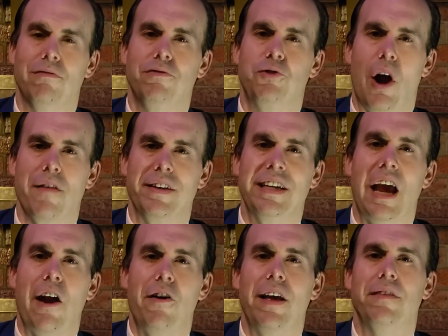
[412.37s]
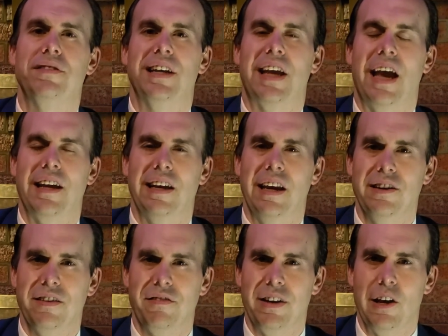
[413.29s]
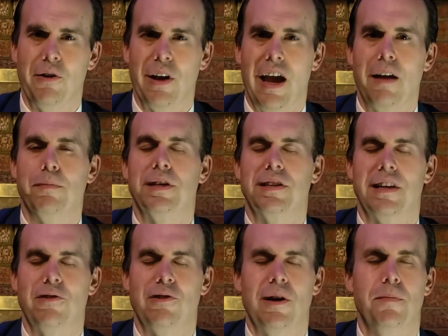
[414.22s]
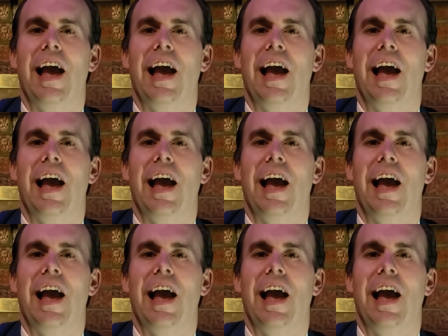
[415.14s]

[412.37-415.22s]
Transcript: driving narratives, I can't get into video games, etc.